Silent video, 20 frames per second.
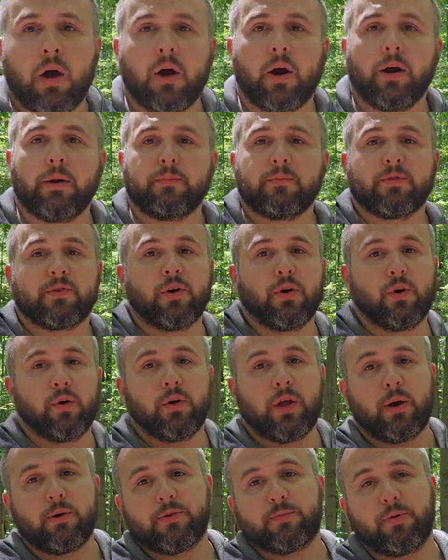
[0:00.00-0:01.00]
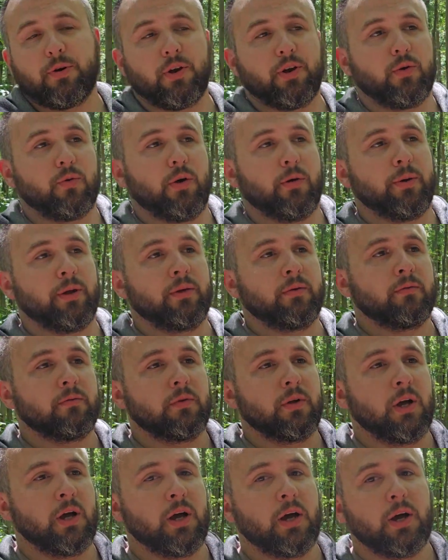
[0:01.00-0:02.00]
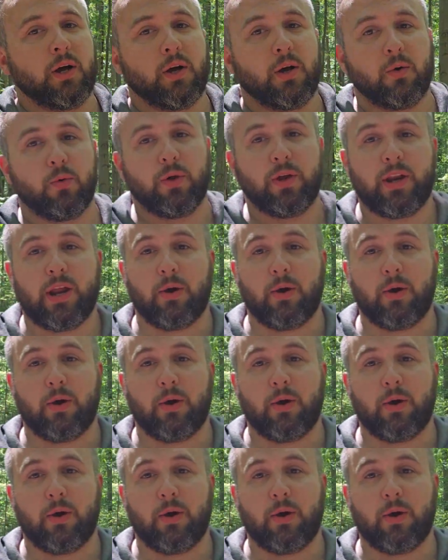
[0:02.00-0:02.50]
Alright, so that was pretty underwhelming. We